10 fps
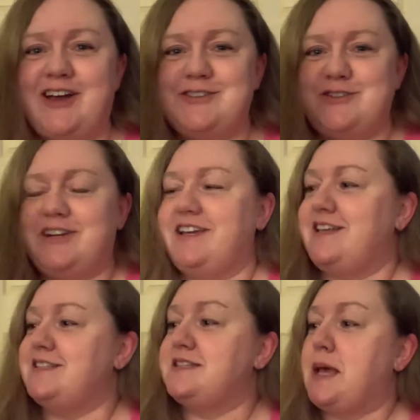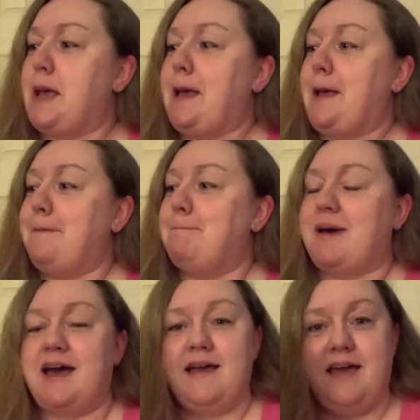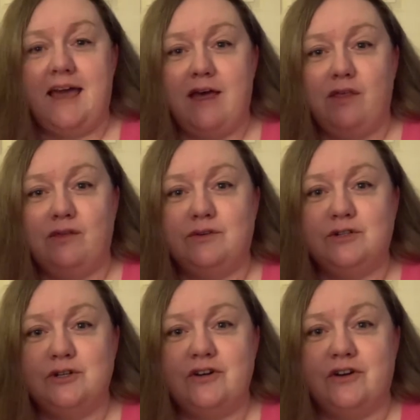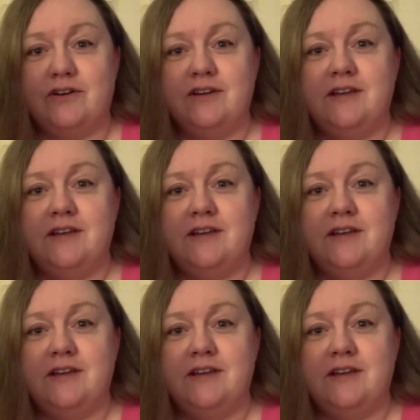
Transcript: Australians by Ethel Turner.